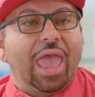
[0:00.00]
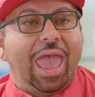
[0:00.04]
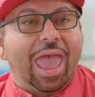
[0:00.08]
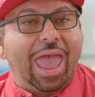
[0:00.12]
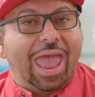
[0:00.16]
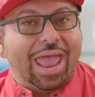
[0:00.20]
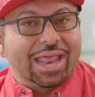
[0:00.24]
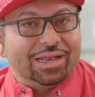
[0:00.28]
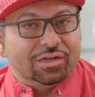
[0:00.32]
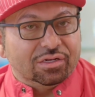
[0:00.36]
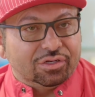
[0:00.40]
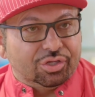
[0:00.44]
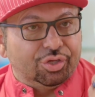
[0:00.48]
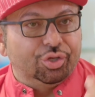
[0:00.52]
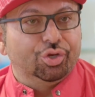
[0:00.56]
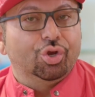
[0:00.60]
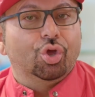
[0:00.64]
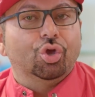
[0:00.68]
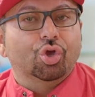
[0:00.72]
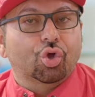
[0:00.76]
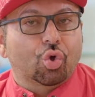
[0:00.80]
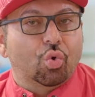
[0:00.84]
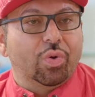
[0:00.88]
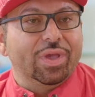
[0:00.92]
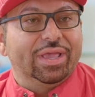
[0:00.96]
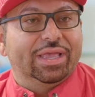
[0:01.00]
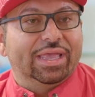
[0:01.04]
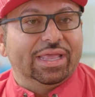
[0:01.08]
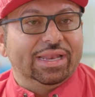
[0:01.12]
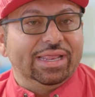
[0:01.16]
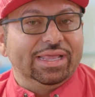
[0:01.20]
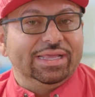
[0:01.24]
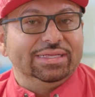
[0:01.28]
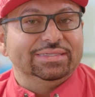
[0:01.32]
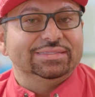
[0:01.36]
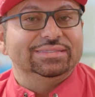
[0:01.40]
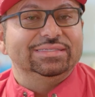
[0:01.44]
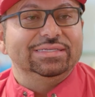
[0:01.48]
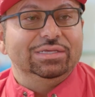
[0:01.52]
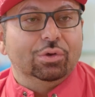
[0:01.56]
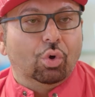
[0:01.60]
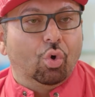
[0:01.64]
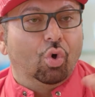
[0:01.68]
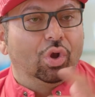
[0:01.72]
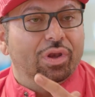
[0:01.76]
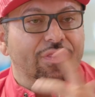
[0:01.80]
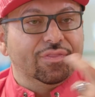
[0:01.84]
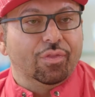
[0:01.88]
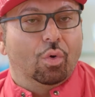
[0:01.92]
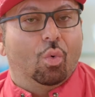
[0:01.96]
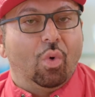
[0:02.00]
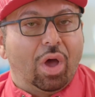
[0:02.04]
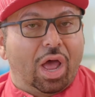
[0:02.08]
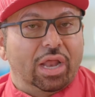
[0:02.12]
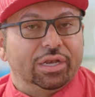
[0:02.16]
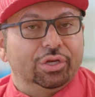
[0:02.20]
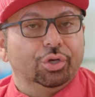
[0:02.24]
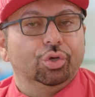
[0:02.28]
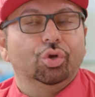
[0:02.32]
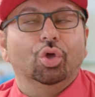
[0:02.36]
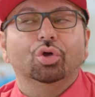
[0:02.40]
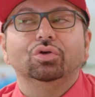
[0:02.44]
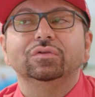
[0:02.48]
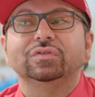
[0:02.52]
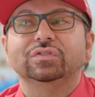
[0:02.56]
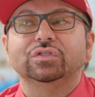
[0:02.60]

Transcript: and, quick and easy, all in the one,